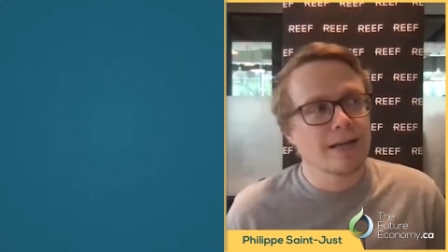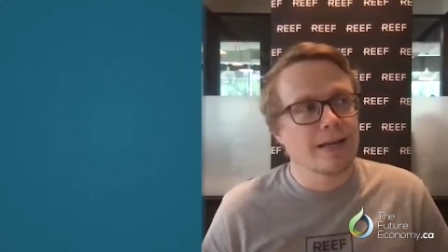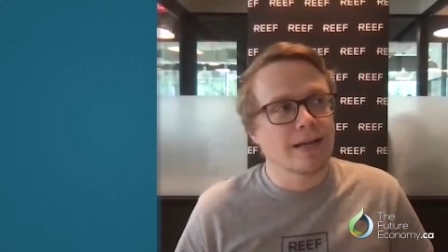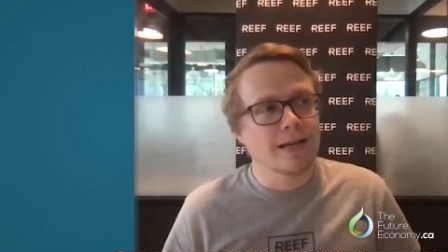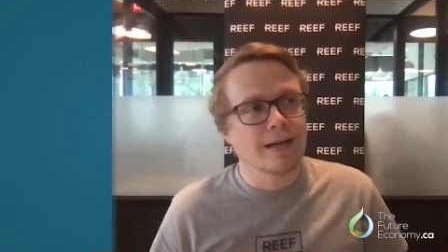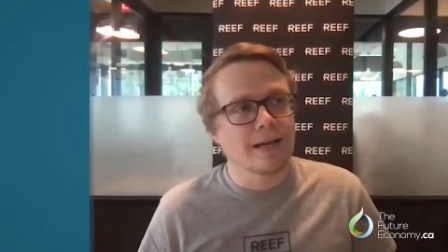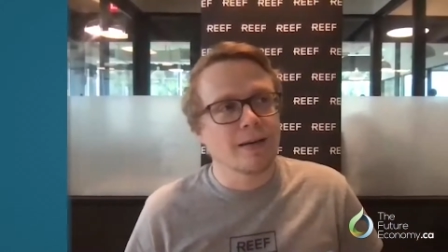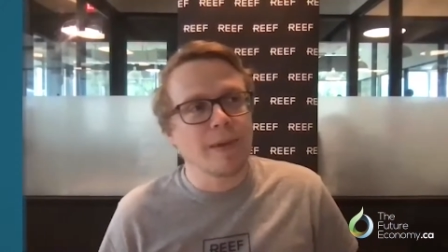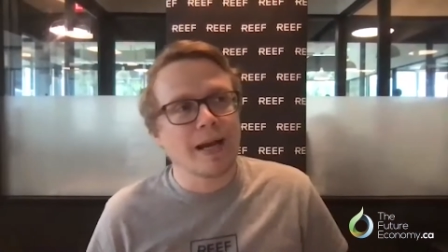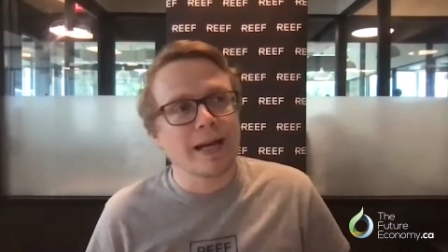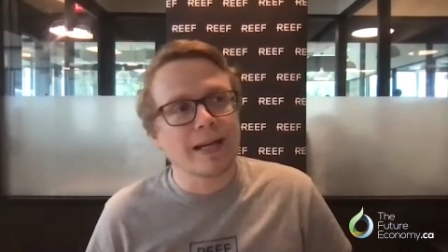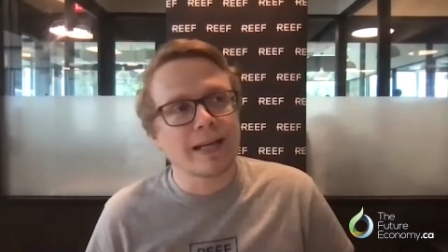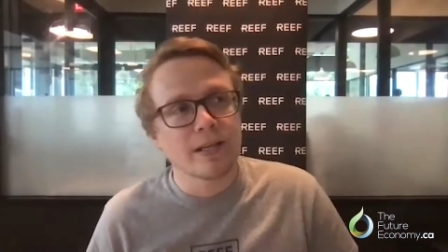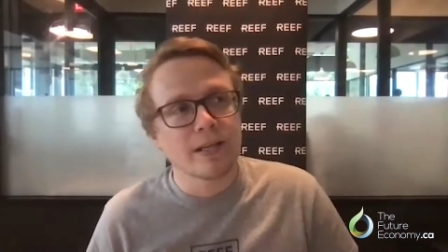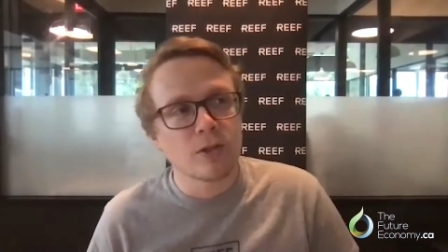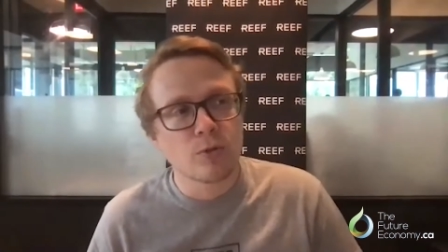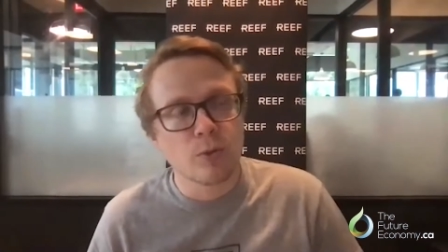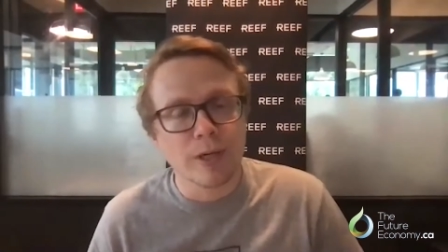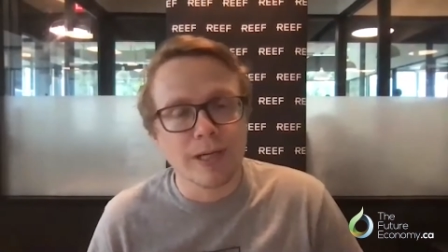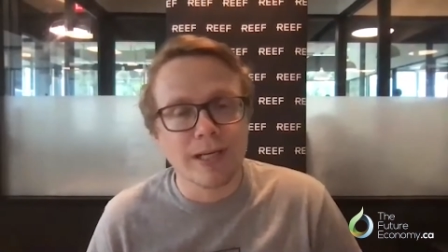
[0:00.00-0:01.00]
uh, back in
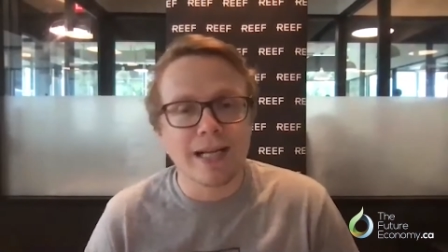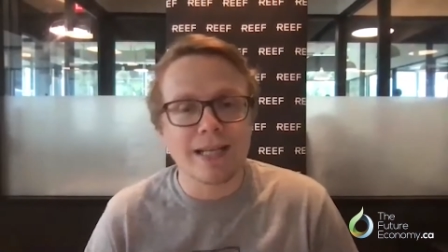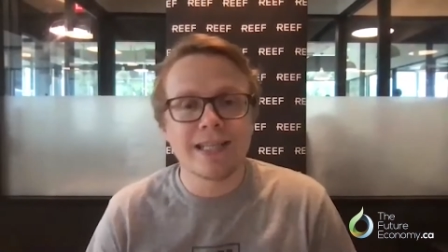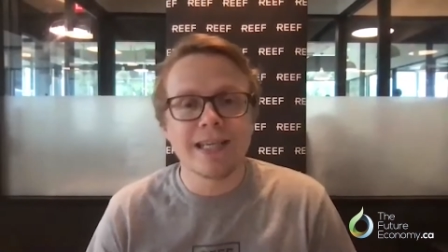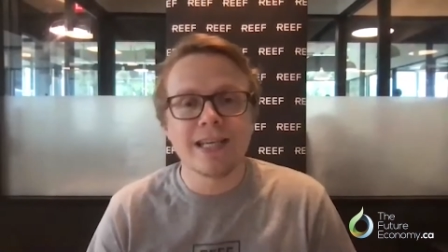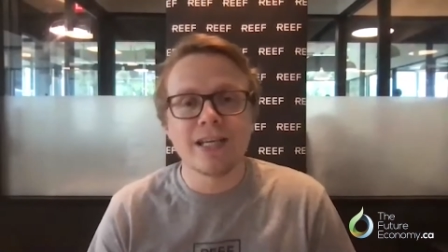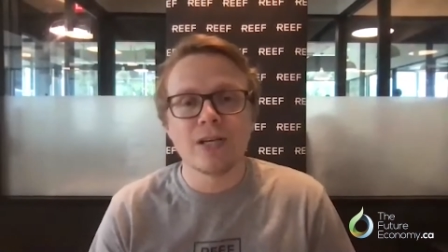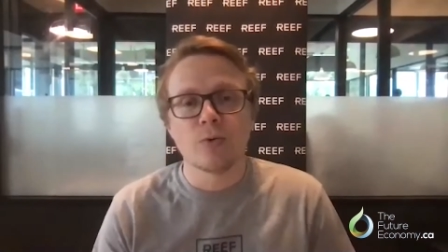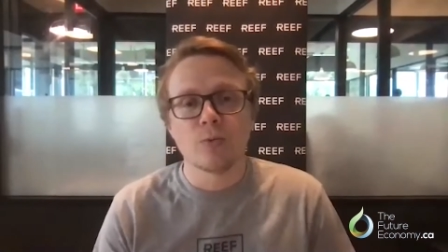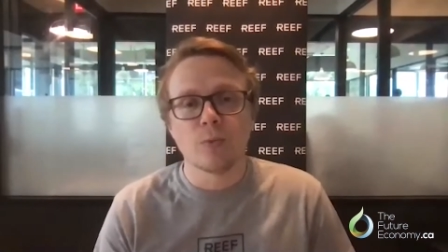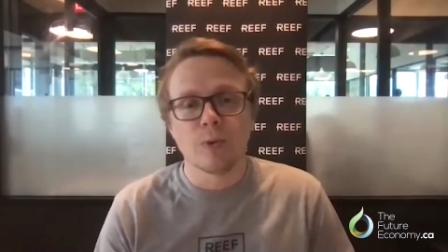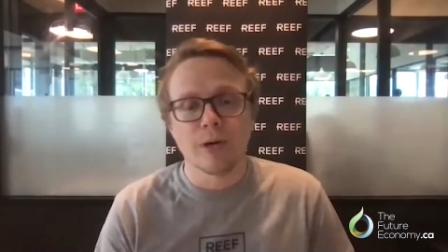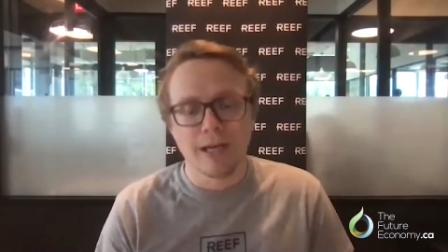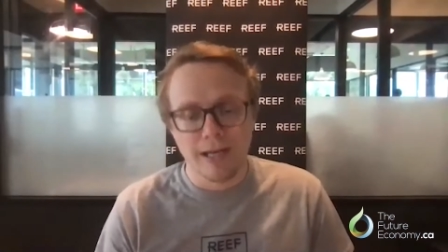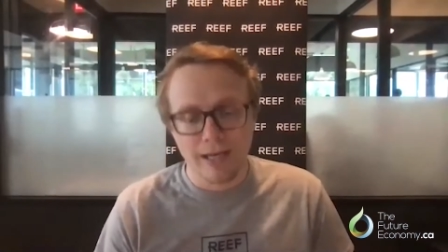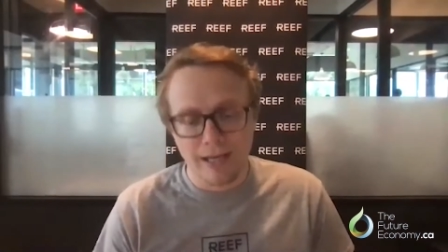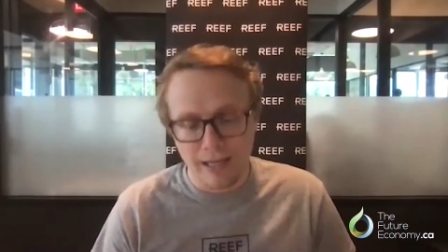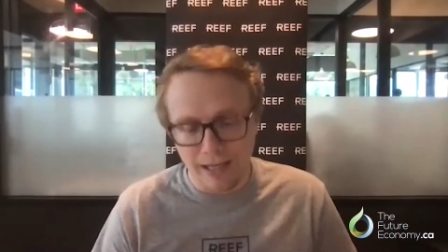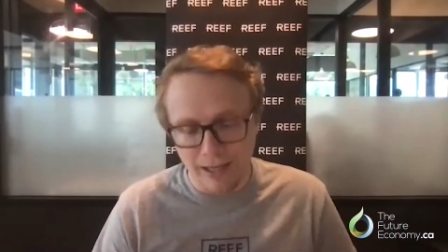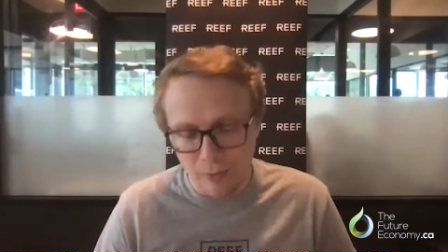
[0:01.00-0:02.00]
2019,
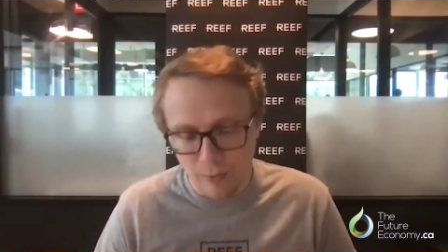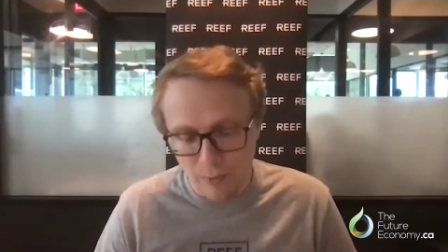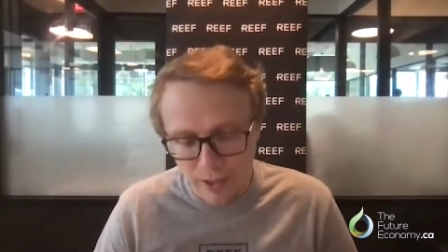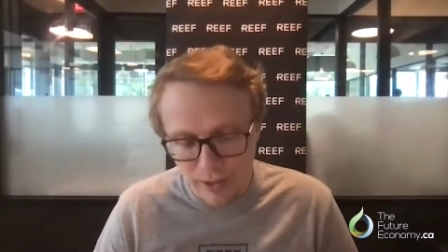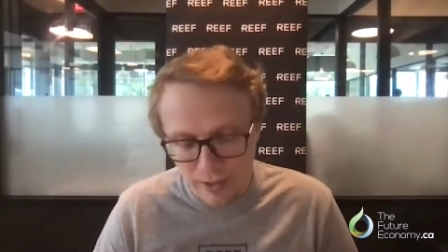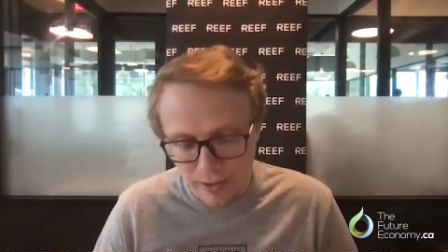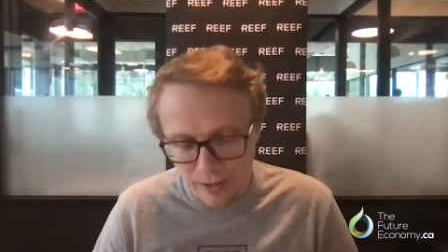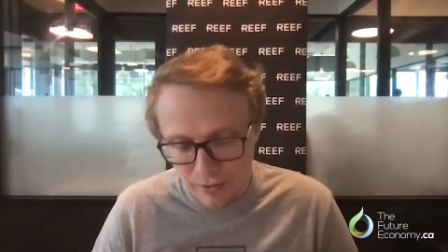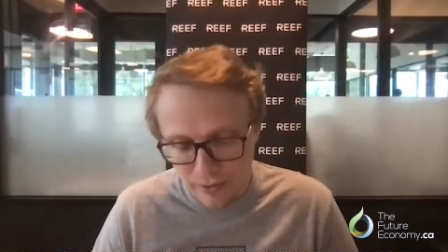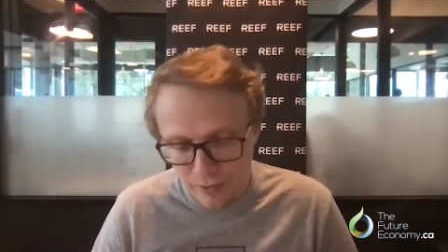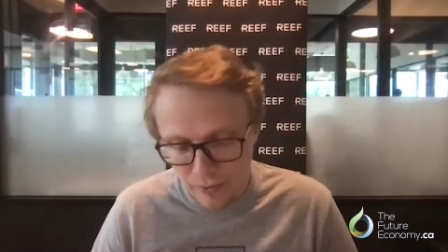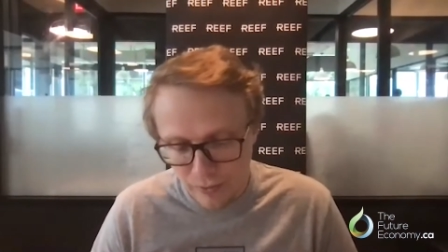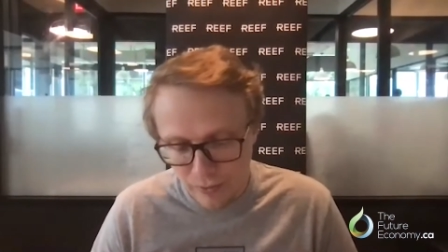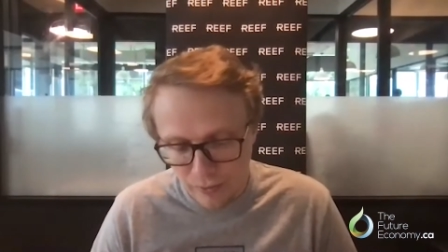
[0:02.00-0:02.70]
when, uh, when,